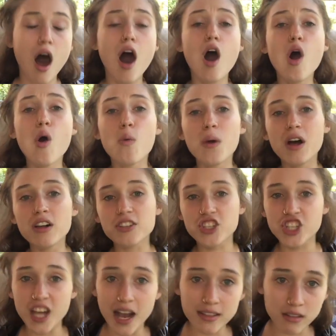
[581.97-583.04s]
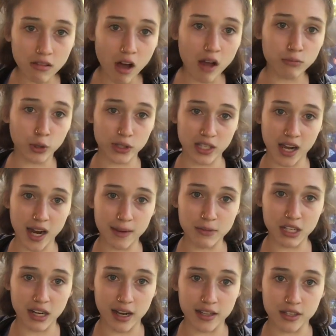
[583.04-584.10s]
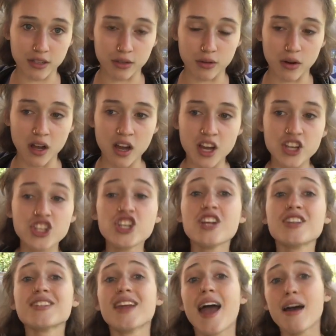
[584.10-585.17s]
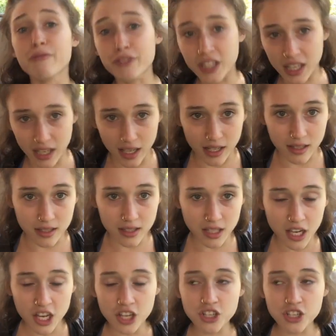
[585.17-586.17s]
oh, well, she has a lot more time than I do. She doesn't have kids.